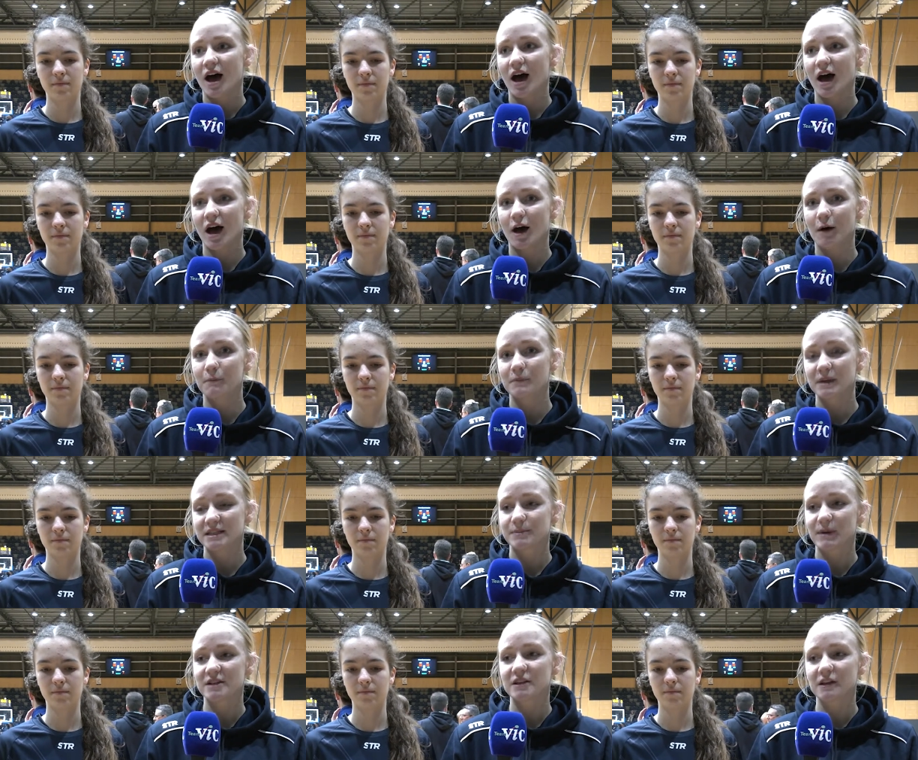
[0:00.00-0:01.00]
Speaker 1: um,
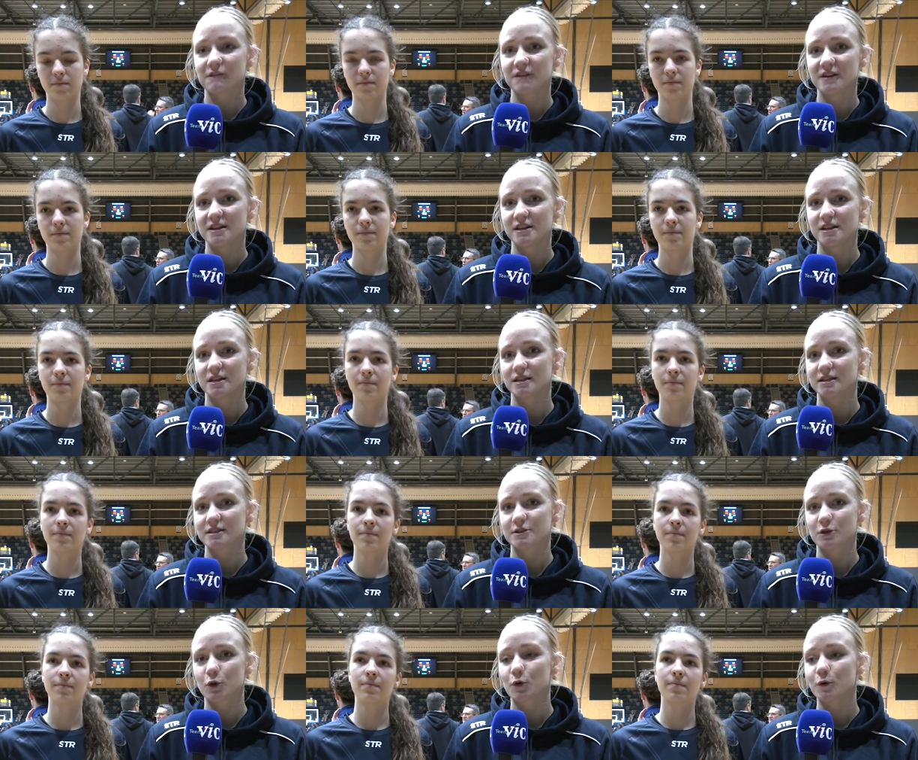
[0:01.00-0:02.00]
especially for
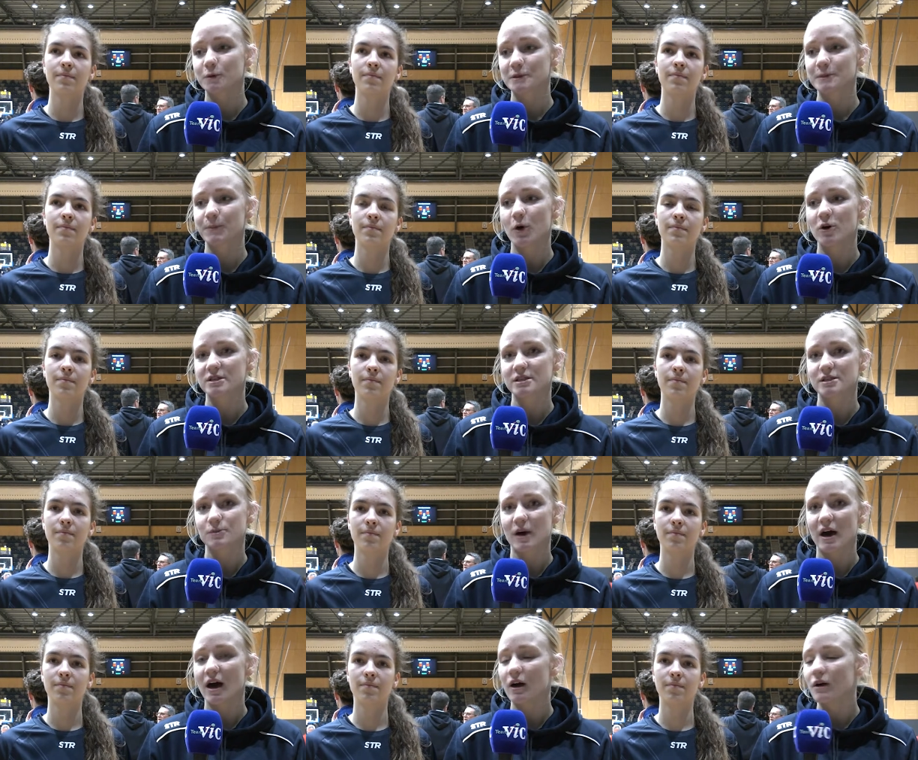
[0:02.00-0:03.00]
school sports as
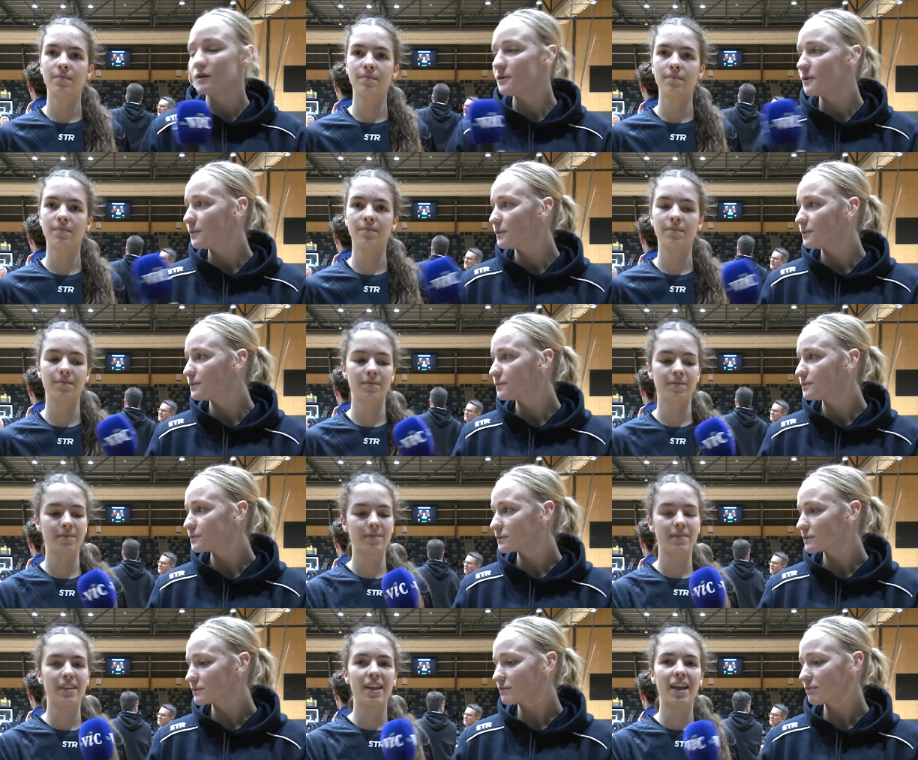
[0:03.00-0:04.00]
well.
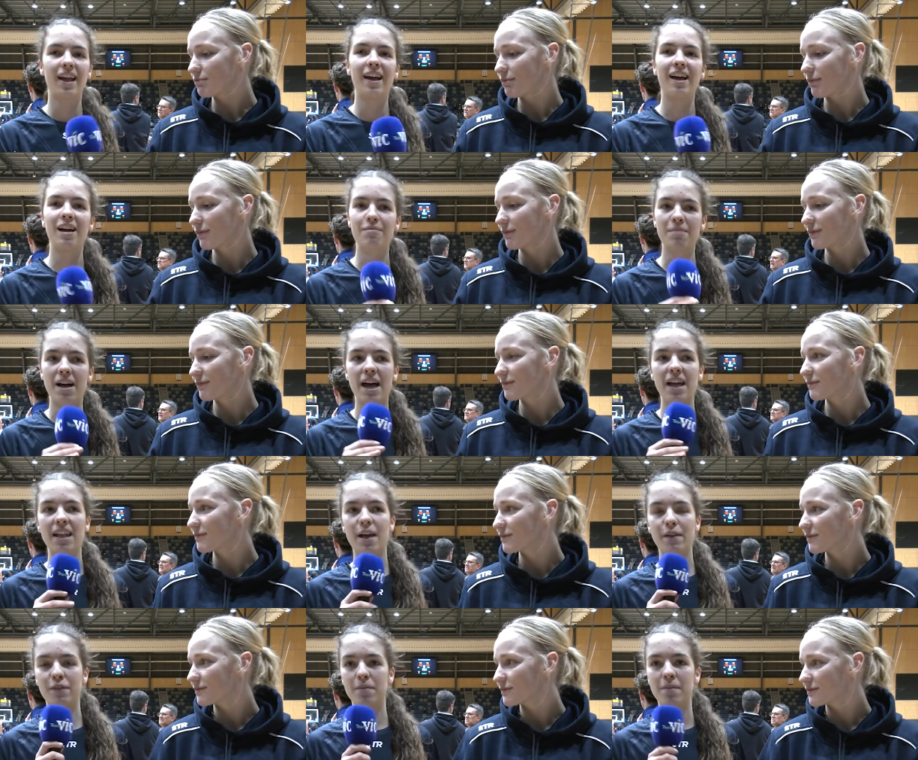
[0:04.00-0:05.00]
Um, a
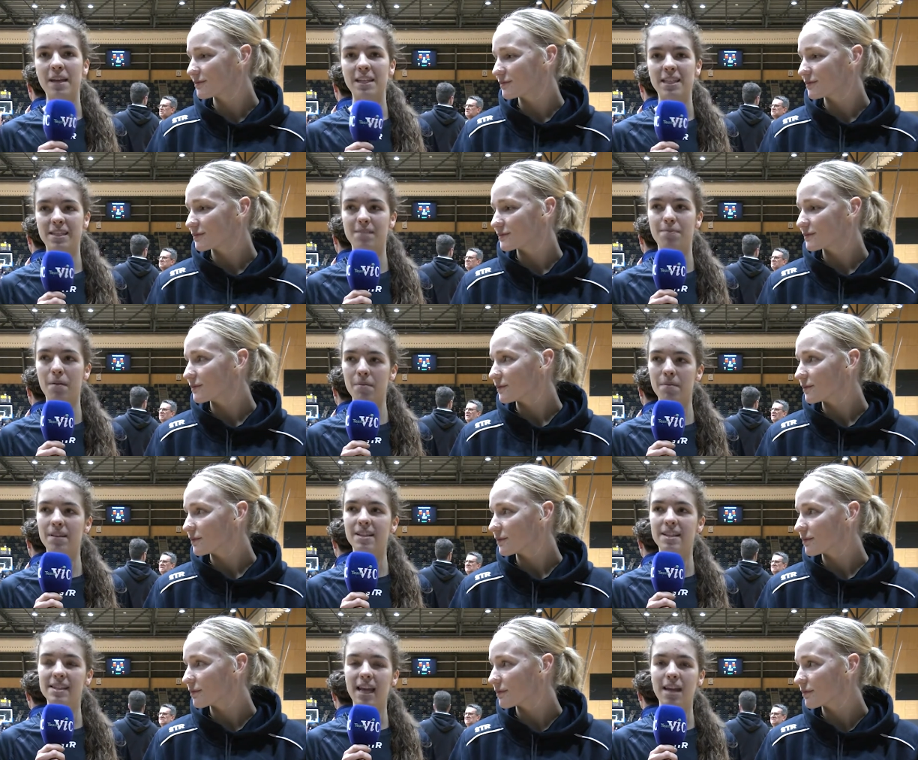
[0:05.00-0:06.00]
highlight for me has
Speaker 2: probably been
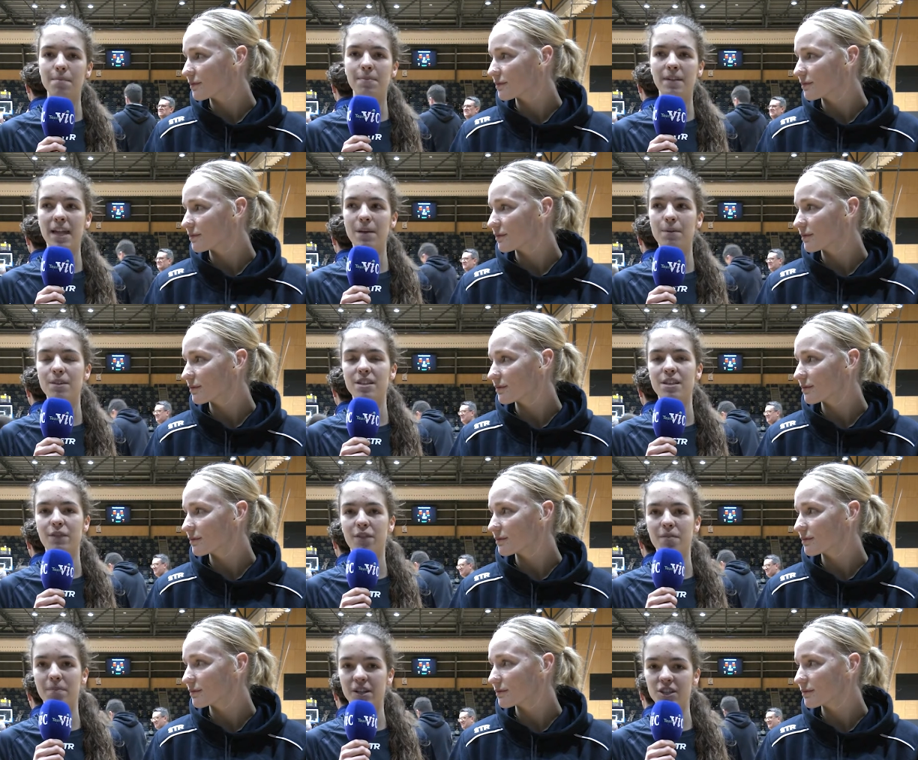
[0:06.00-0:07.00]
the same, playing with a
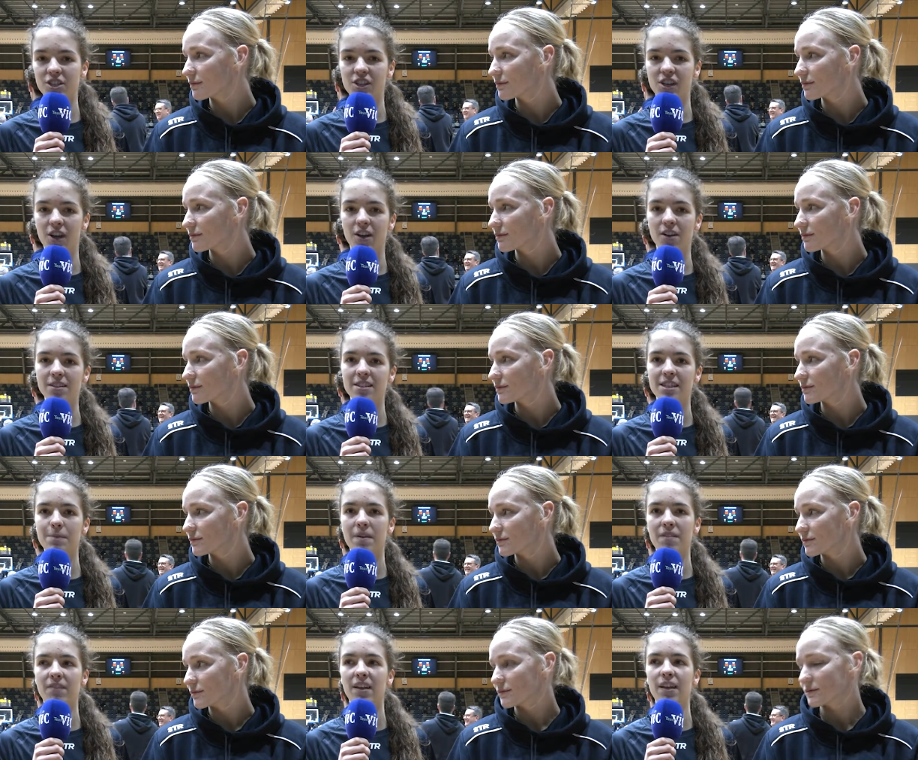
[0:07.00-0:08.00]
different bunch of girls. It's
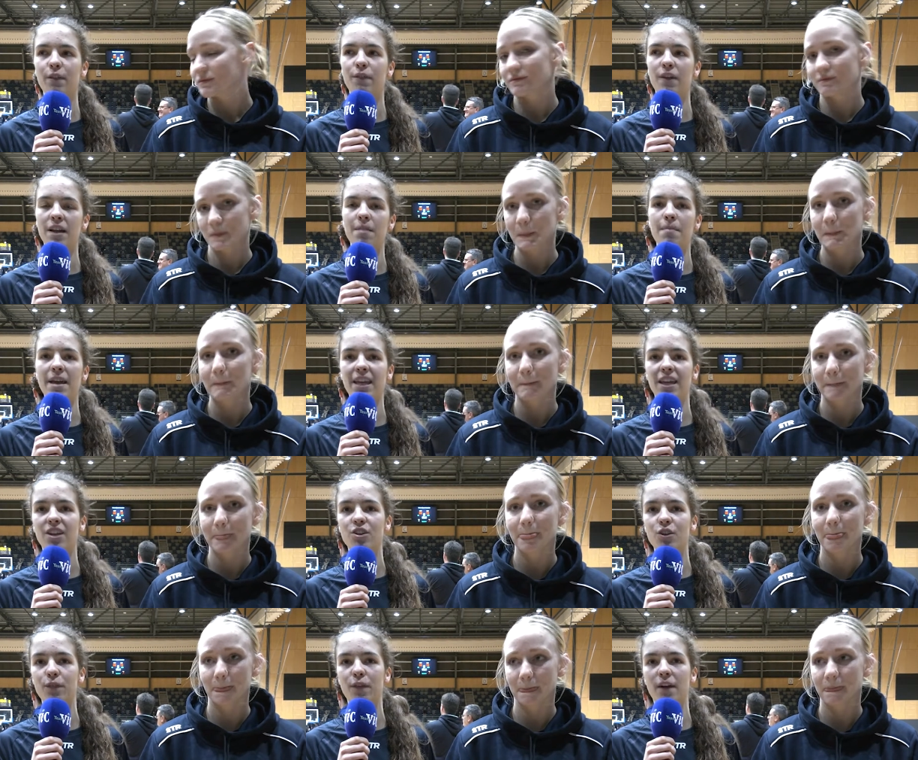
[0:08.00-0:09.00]
been really fun and
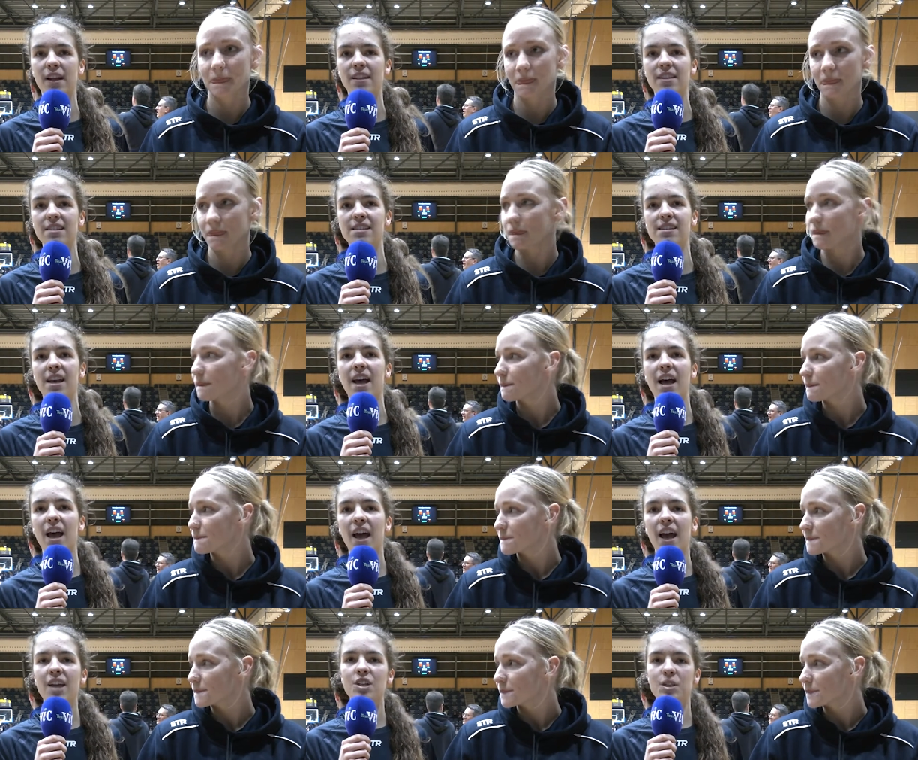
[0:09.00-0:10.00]
making new friends
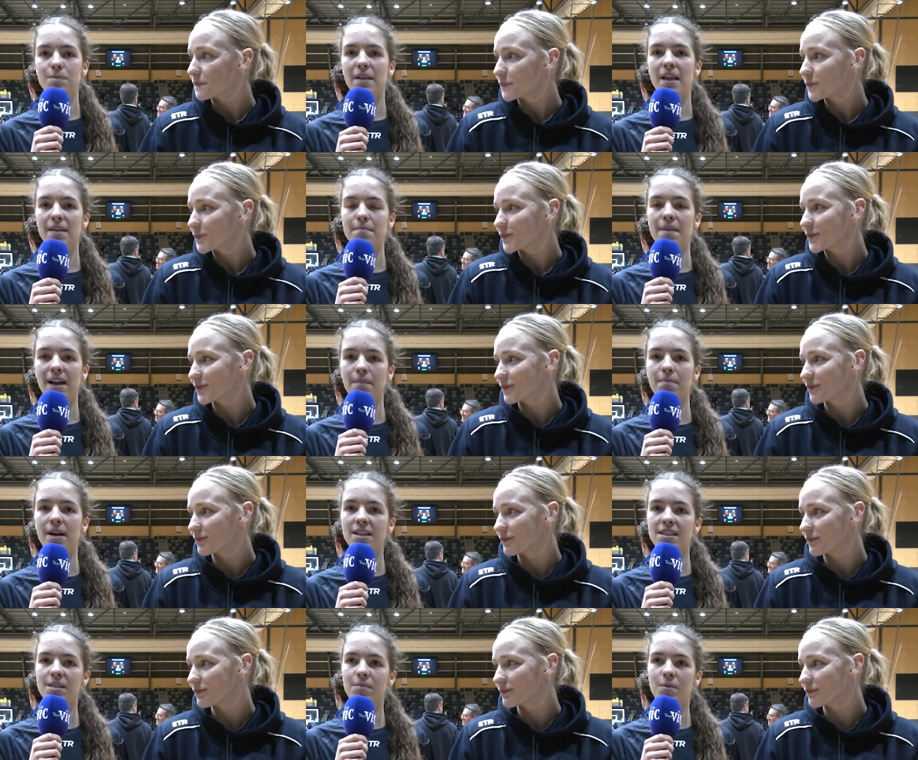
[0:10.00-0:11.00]
and just playing back at
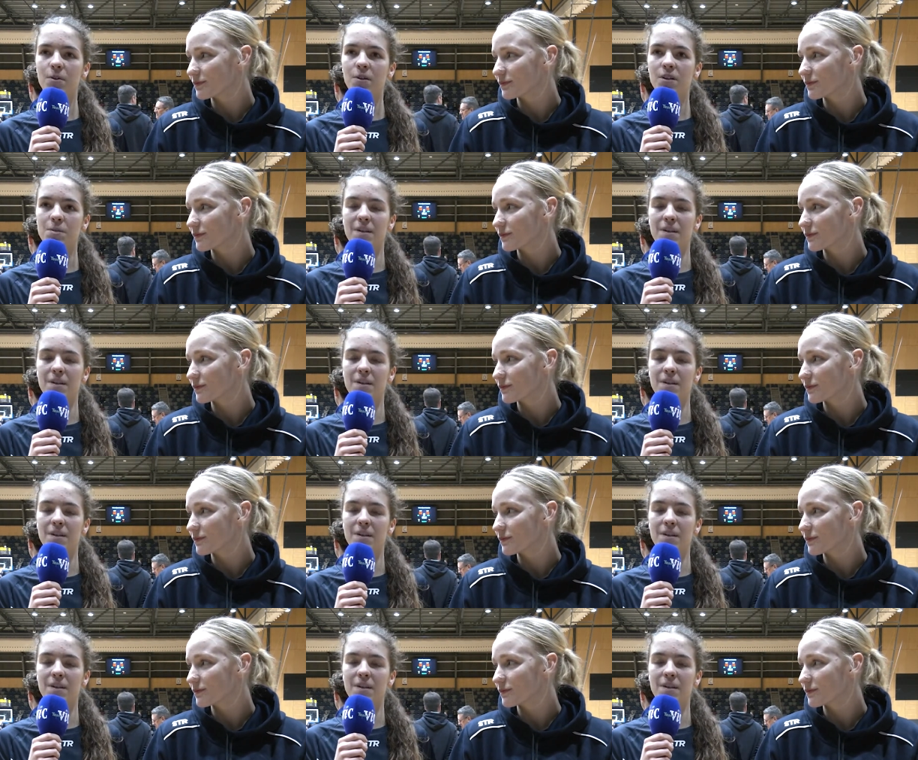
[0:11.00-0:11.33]
basketball because